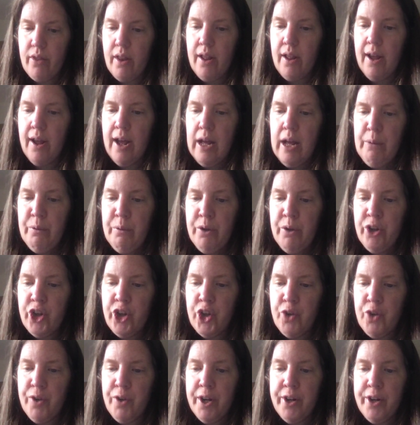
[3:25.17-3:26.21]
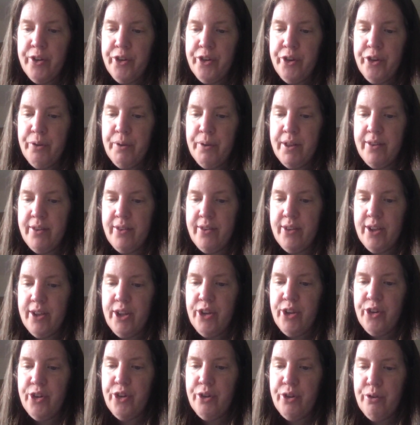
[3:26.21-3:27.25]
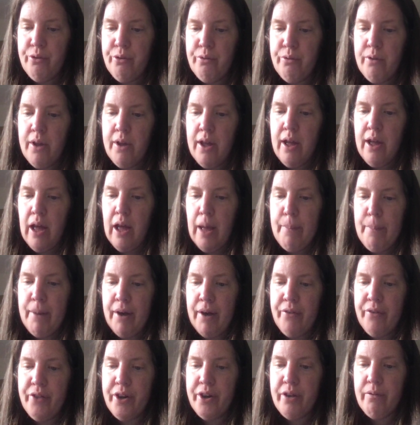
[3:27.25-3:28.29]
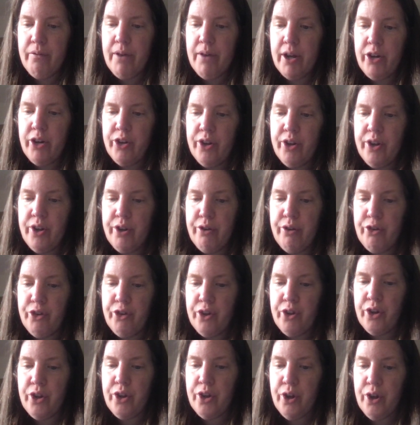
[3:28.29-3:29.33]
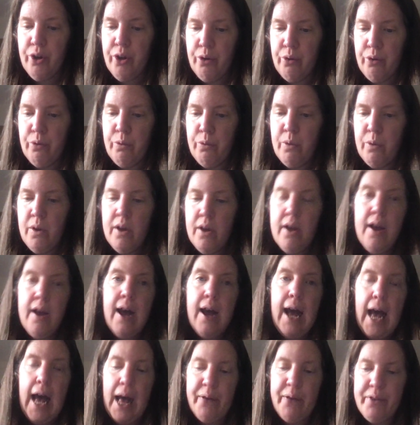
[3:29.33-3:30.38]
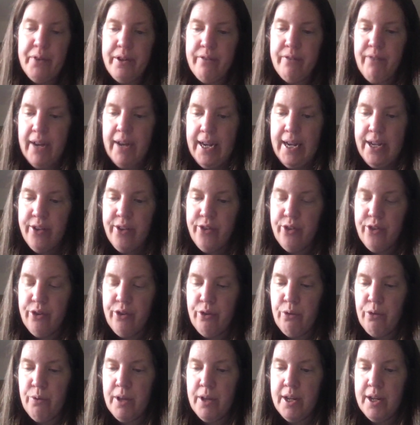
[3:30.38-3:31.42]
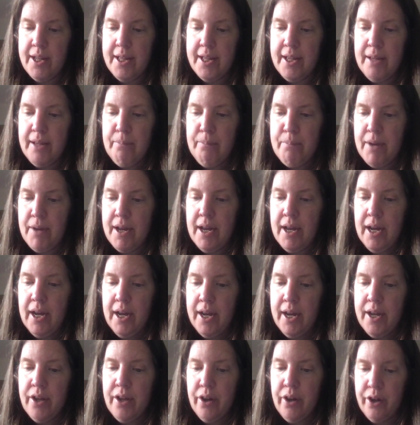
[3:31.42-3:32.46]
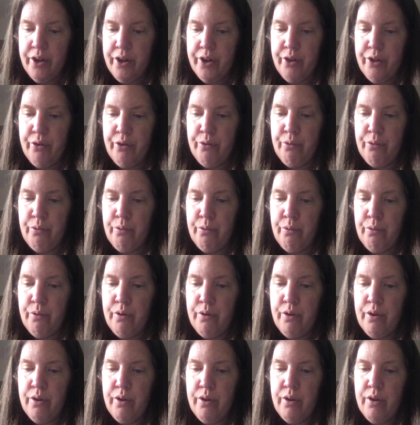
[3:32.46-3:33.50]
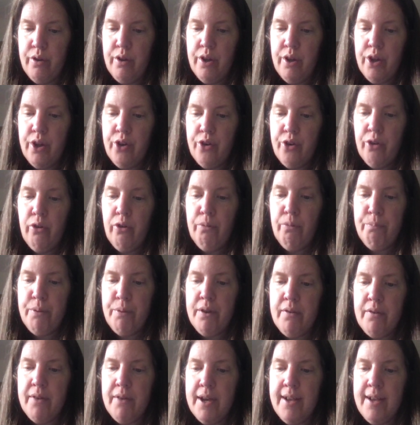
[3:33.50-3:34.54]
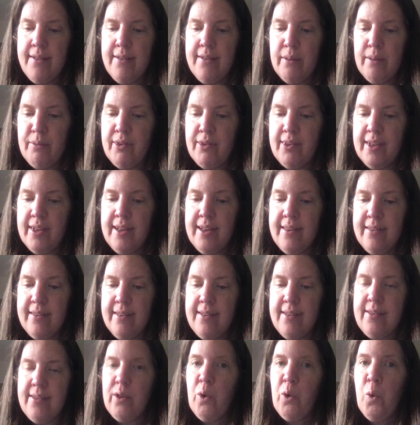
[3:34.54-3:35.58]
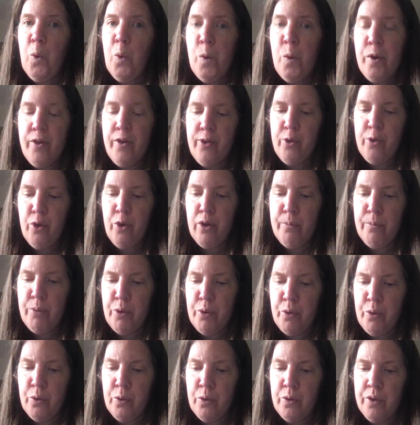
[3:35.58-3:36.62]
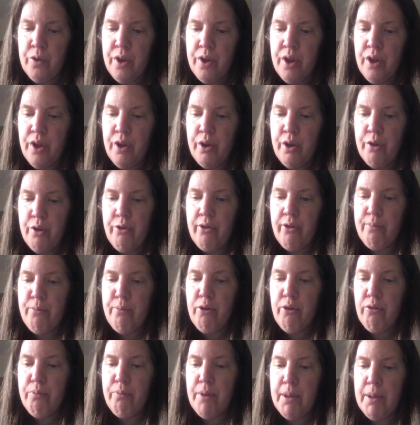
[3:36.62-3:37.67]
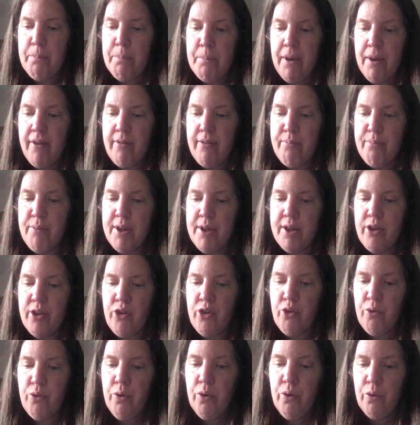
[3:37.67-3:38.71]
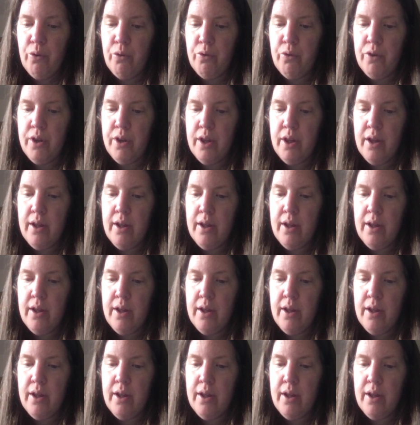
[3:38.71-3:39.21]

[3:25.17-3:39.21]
I will instruct you and teach you about the direction you should go. I'll advise you and keep my eye on you. Don't be like some senseless horse or mule whose movement must be controlled